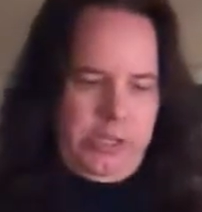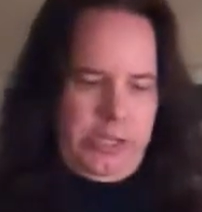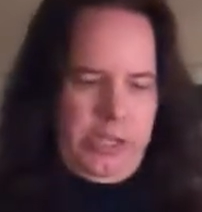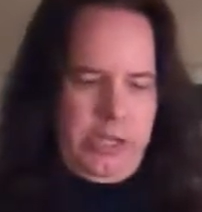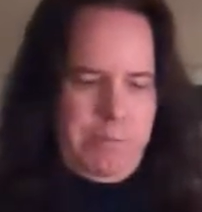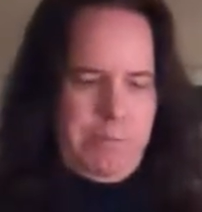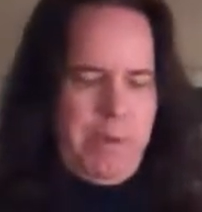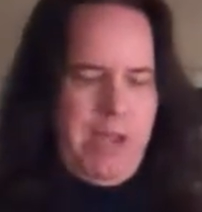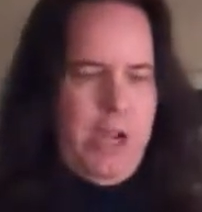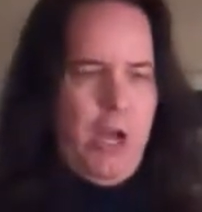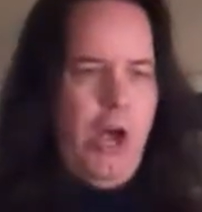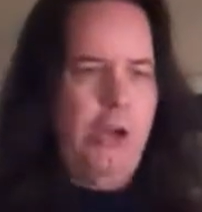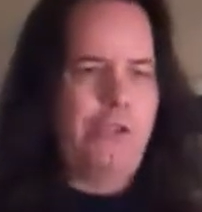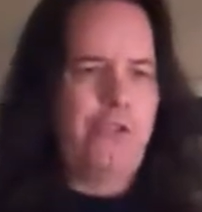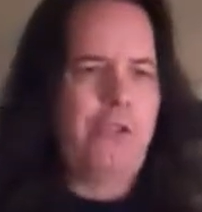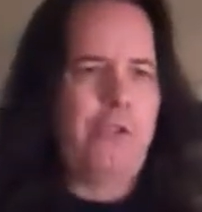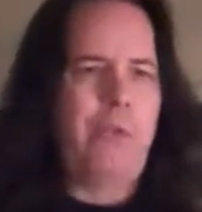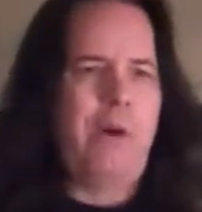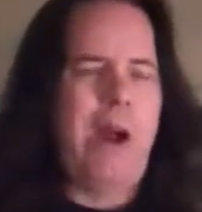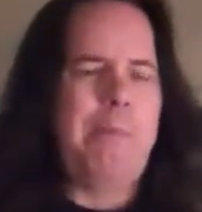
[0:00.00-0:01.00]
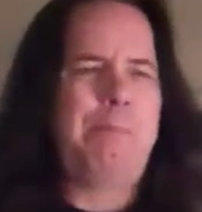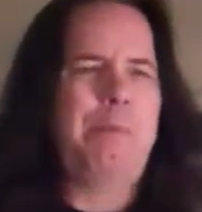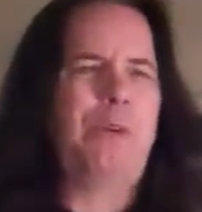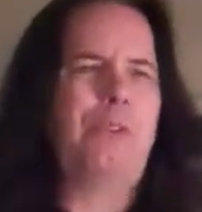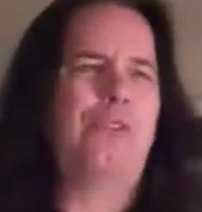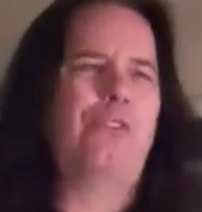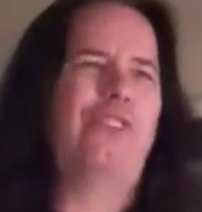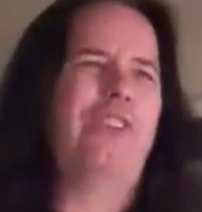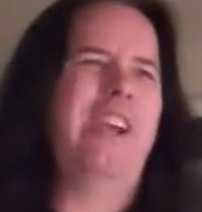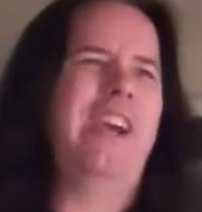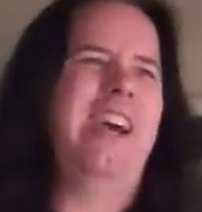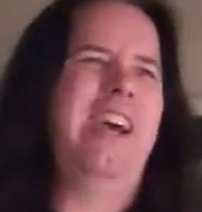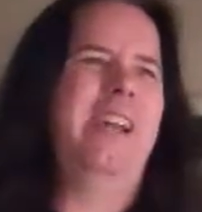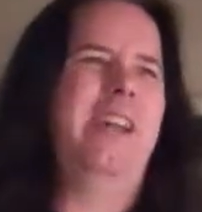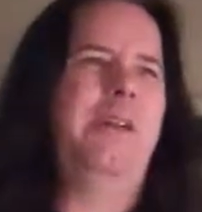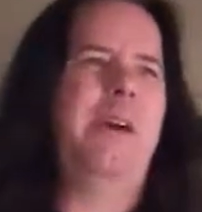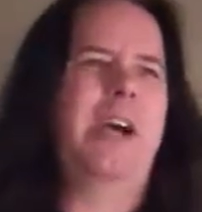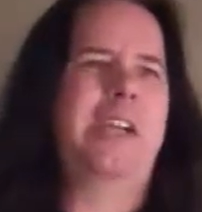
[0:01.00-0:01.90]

It may also represent